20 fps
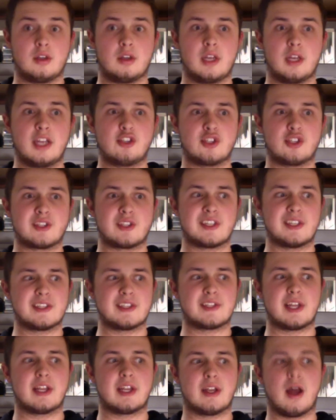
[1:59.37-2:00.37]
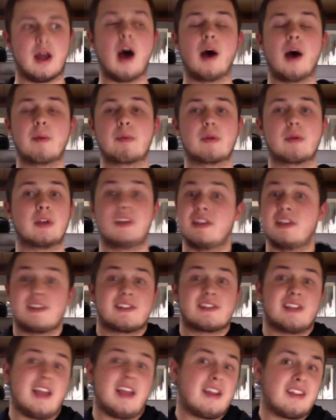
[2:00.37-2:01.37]
It just didn't set it up. It
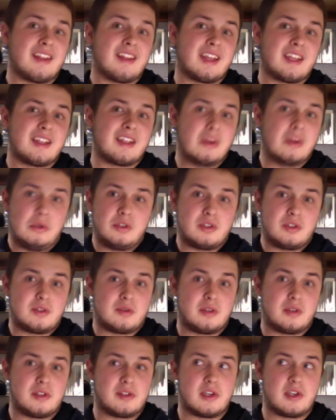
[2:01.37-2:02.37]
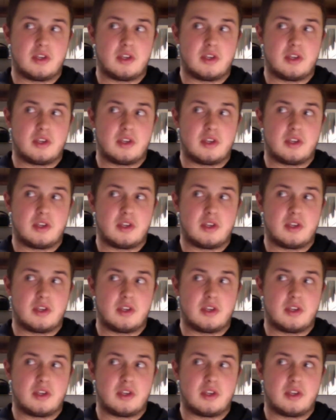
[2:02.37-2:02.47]
just was like